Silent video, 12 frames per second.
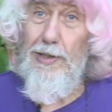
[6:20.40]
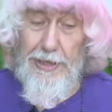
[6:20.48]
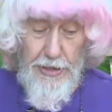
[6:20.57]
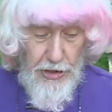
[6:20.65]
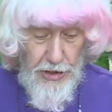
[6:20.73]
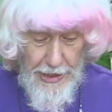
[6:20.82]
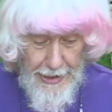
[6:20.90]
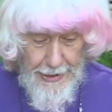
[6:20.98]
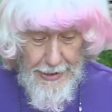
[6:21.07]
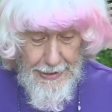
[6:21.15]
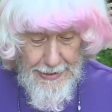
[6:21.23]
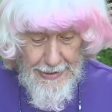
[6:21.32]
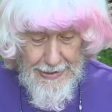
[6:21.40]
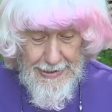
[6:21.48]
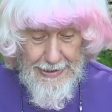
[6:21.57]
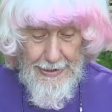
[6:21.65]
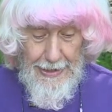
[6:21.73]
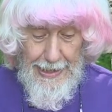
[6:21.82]
when
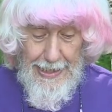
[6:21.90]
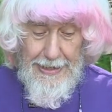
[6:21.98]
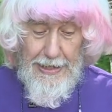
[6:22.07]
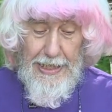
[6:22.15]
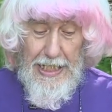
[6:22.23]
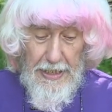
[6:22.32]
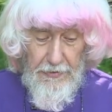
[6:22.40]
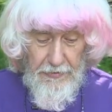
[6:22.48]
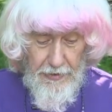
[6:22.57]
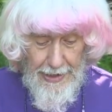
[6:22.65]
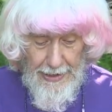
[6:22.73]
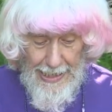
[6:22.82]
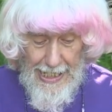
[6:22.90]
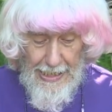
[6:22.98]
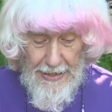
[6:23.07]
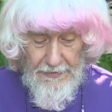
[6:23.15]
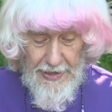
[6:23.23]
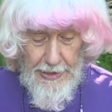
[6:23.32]
chickens led carefree
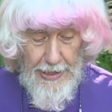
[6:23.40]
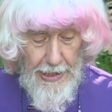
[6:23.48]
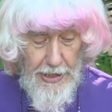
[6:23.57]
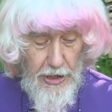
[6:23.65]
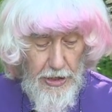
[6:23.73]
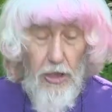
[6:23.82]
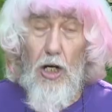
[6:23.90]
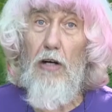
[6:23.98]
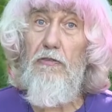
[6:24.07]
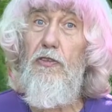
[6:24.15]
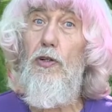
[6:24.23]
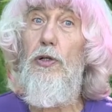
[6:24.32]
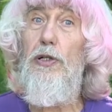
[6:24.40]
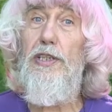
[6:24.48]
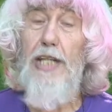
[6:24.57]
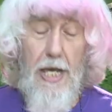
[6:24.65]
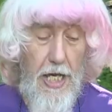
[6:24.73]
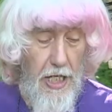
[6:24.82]
lives in the comfort
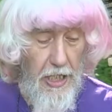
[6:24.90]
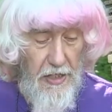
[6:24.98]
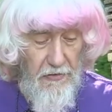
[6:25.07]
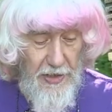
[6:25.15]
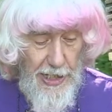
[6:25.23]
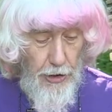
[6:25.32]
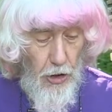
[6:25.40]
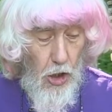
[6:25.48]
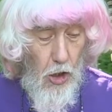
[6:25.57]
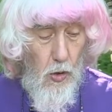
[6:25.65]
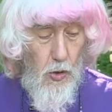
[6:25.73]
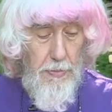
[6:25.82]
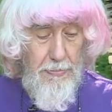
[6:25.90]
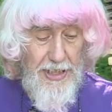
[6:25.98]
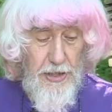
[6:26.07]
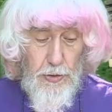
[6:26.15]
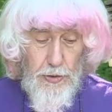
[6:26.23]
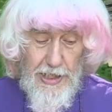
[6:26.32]
of their own
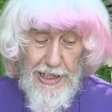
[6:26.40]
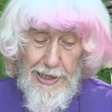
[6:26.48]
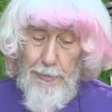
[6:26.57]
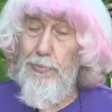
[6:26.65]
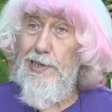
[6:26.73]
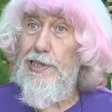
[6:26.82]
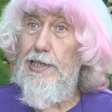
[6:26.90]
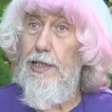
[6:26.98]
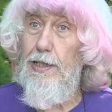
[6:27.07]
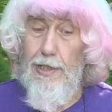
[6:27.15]
manure heaps.